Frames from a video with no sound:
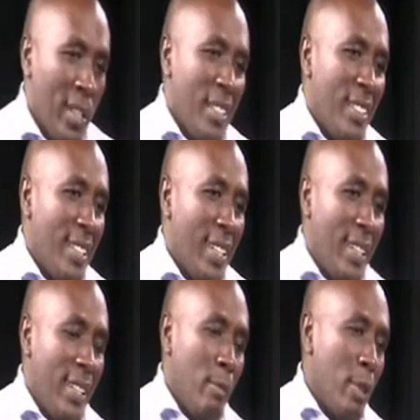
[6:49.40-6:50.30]

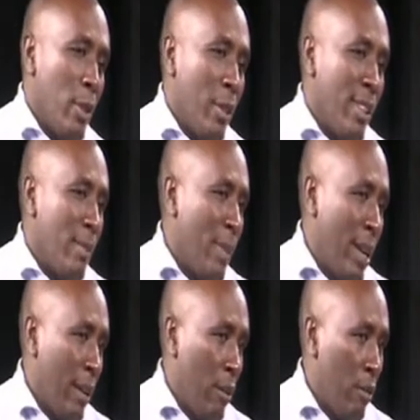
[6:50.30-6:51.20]
say, with all these
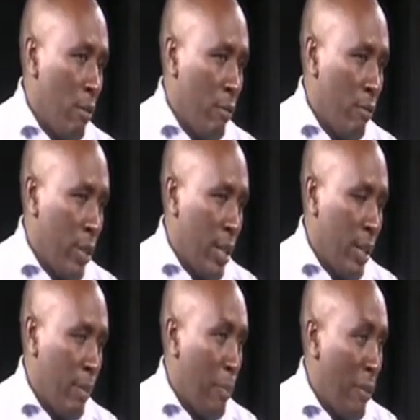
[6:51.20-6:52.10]
manner of
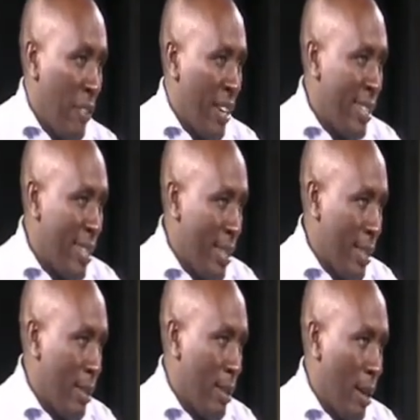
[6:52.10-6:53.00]

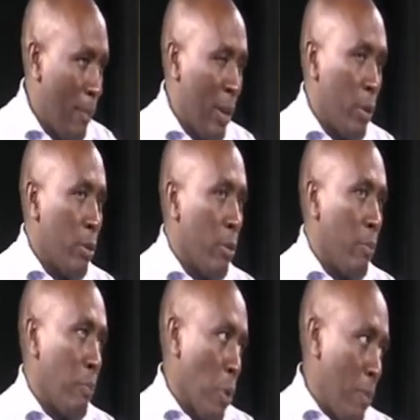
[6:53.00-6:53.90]
preferences, but also
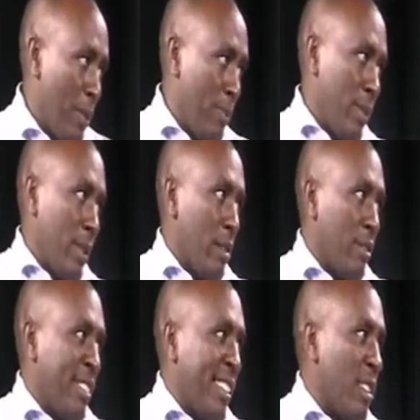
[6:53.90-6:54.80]
problems
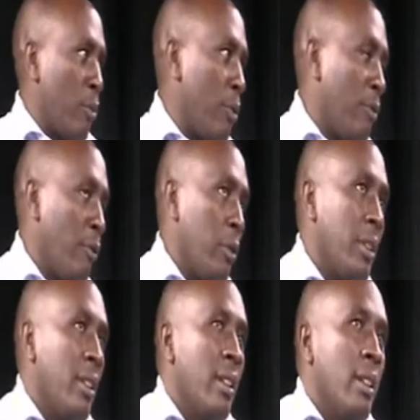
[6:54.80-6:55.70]
associated with food.
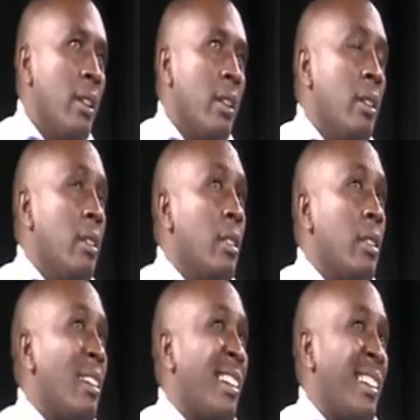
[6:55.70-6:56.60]

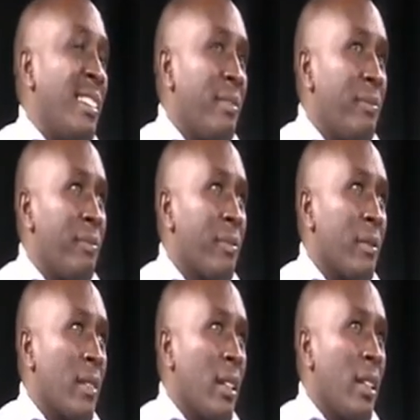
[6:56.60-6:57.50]
And
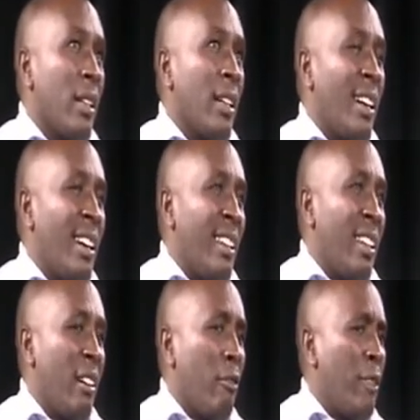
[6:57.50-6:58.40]

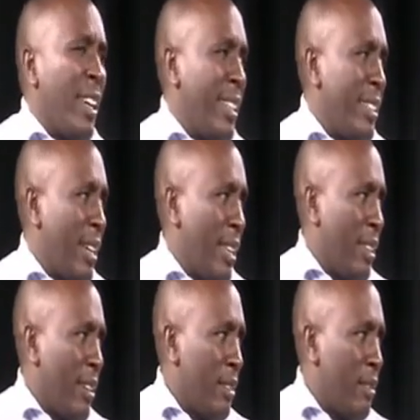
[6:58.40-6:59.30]
of late, I
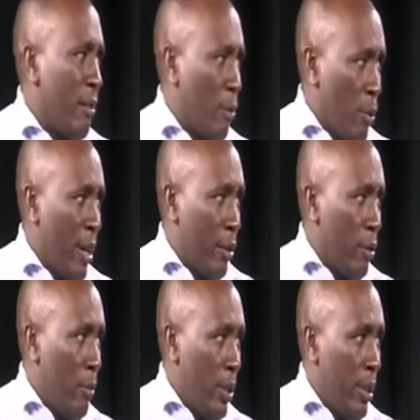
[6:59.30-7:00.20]
think it's quite
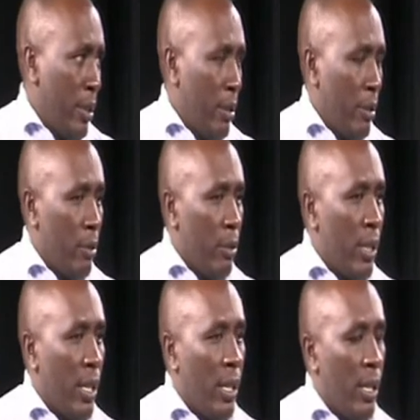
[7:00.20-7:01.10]
common to
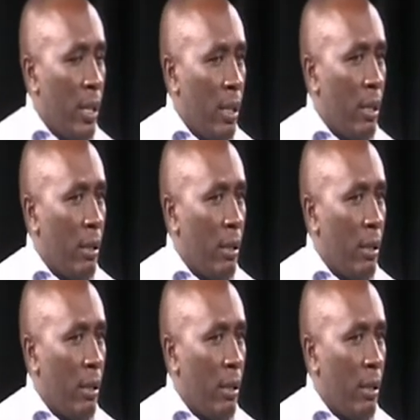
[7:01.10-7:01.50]
see